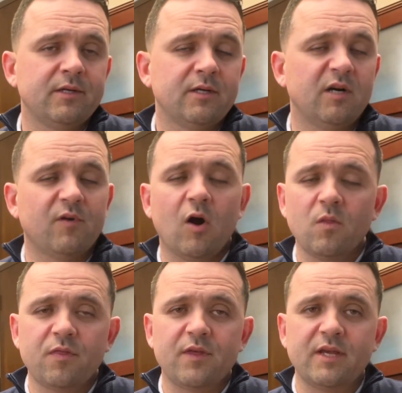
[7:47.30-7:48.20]
Of all
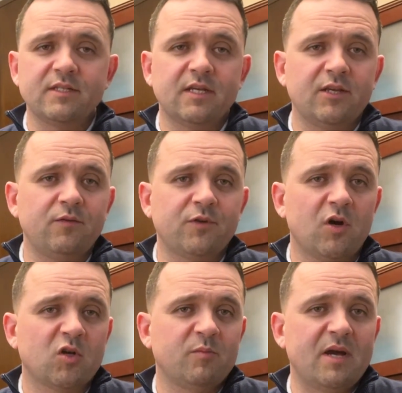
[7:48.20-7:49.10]
the things that you've
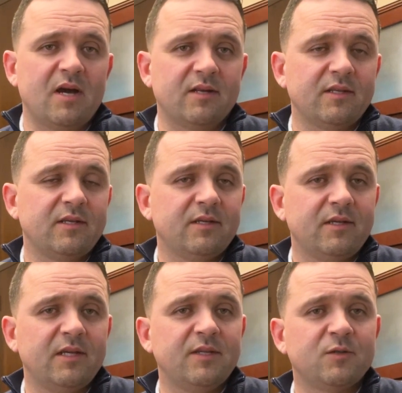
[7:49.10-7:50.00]
talked about
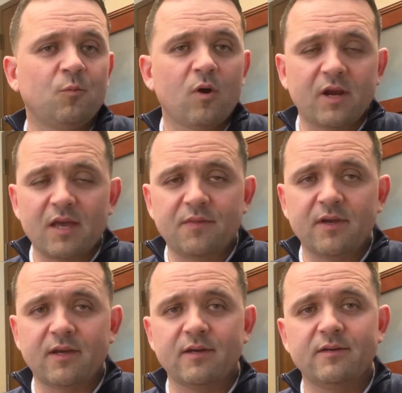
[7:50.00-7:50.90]
in this work
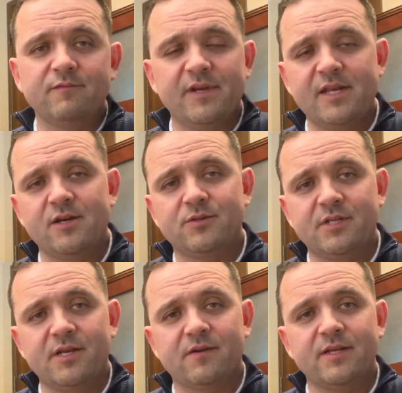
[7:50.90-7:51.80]
ethic video
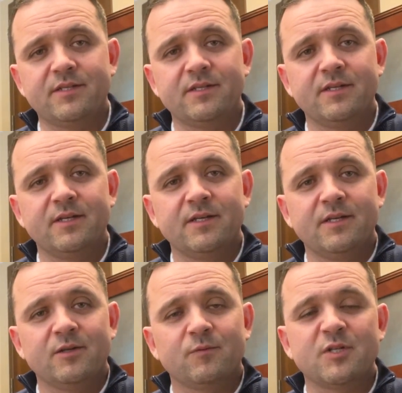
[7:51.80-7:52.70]
series,
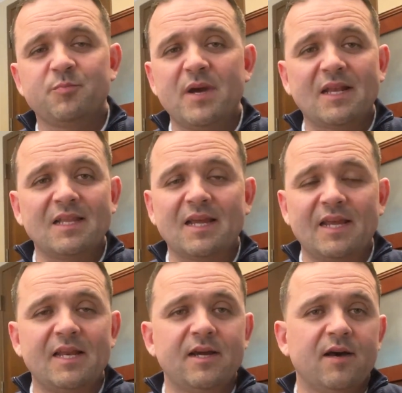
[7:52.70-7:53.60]
respect, like
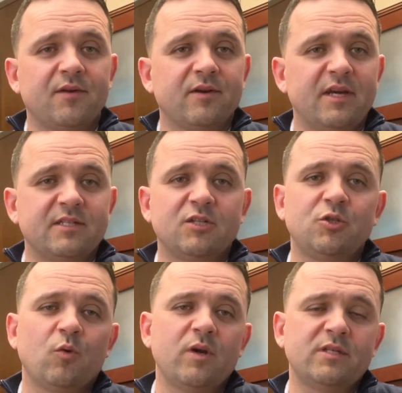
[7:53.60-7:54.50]
any other, is a
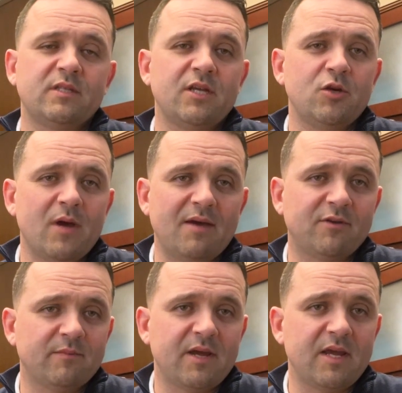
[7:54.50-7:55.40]
choice that you have
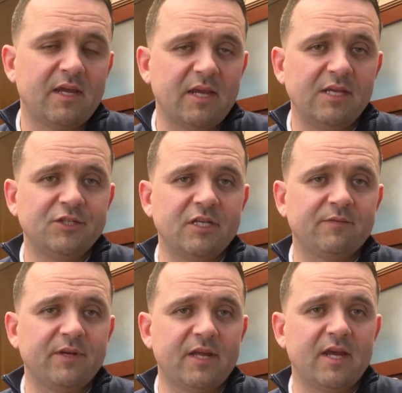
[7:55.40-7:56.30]
to make each and
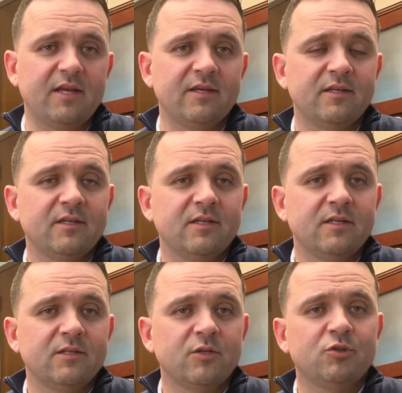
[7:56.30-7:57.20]
every day.
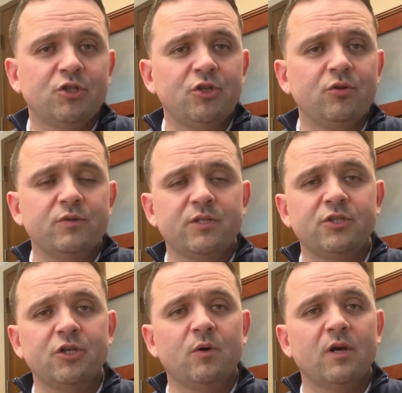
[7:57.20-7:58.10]
So choose to
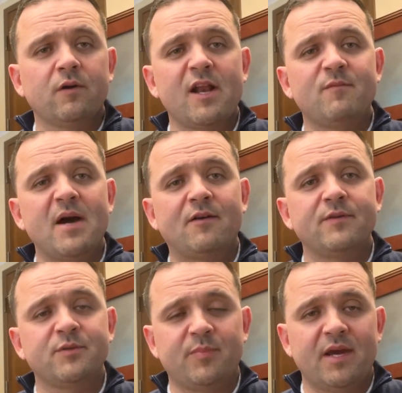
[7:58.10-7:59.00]
show a great amount of
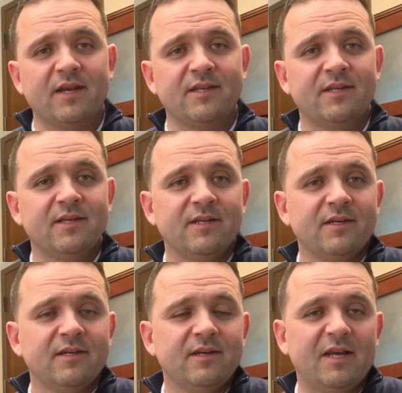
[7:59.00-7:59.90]
respect,
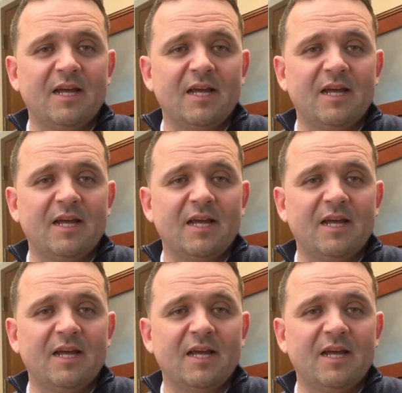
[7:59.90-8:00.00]
and